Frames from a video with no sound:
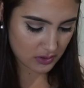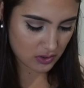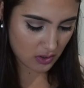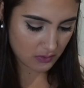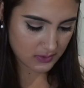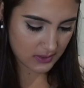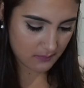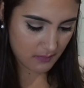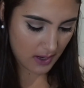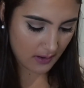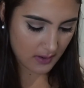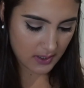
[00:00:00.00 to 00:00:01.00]
a Josie
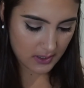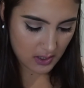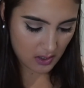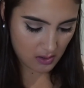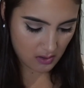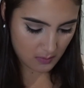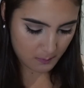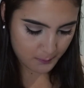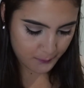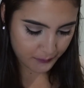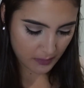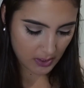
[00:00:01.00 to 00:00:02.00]
Marin
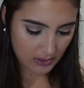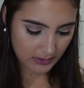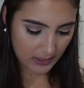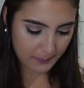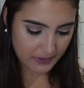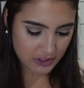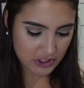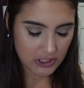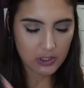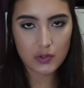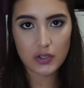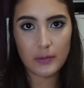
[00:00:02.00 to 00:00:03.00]
um, lip and
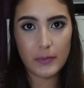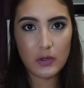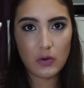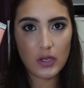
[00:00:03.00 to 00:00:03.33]
cheek creamy